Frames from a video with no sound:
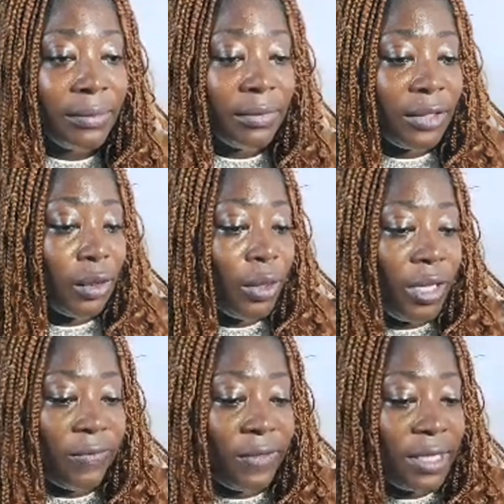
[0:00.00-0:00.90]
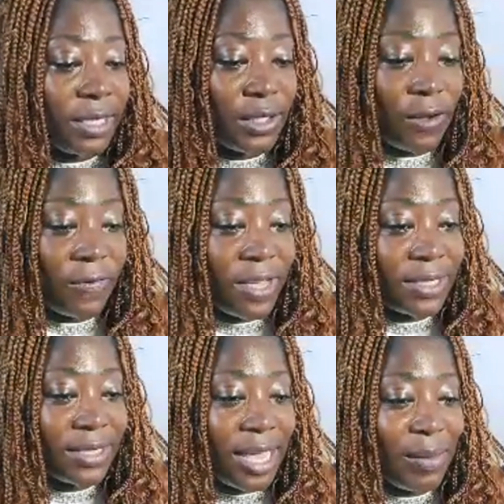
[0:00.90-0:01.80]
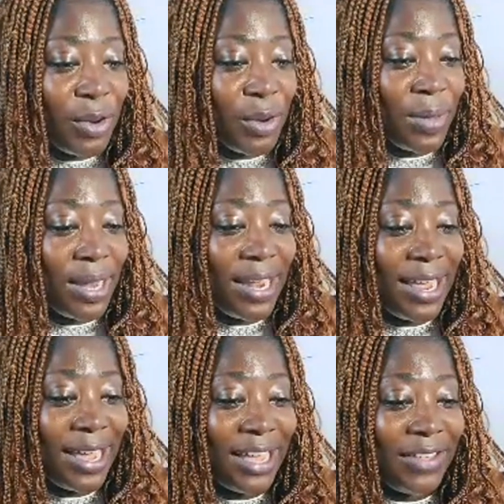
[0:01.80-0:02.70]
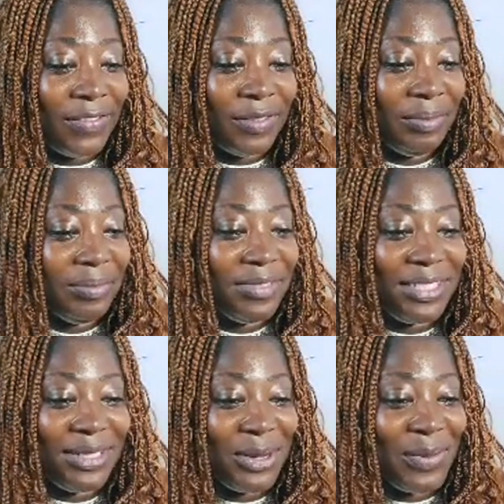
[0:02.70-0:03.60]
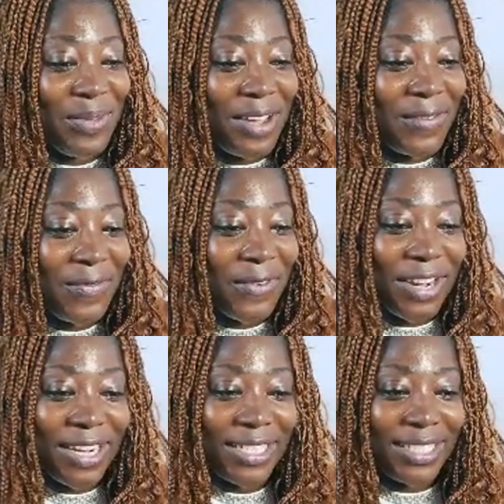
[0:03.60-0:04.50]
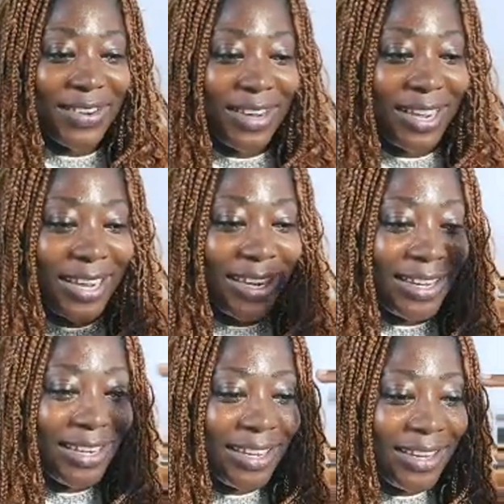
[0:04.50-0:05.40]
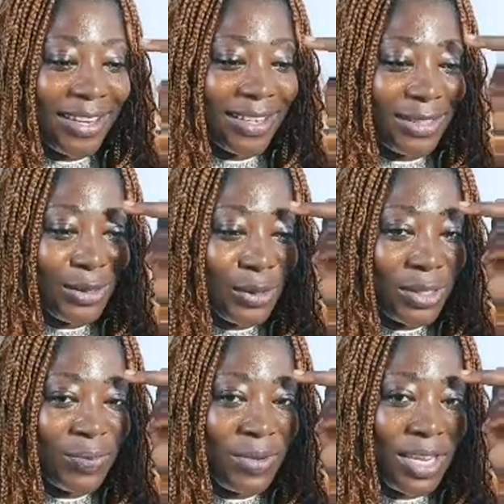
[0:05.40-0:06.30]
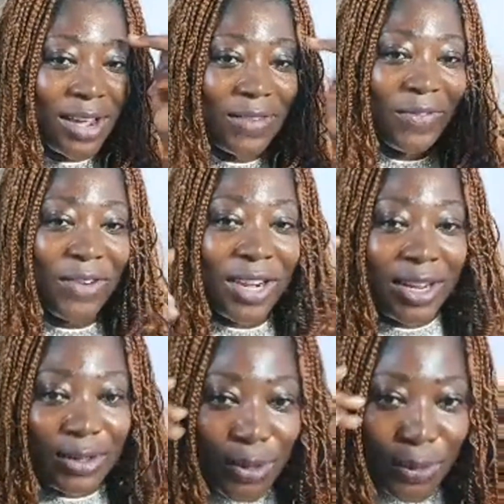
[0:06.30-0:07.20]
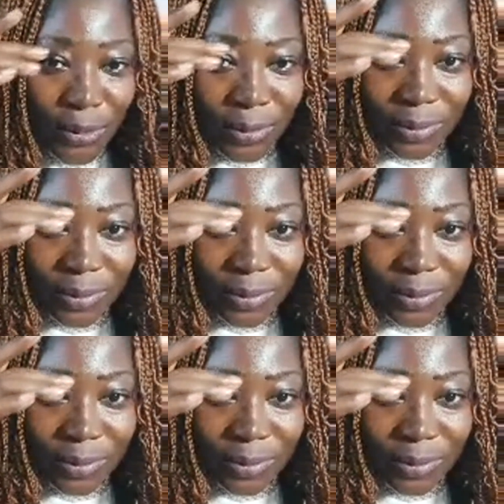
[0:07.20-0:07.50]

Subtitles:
So if this is your first time on my live, don't be afraid. Okay. Don't be afraid at all.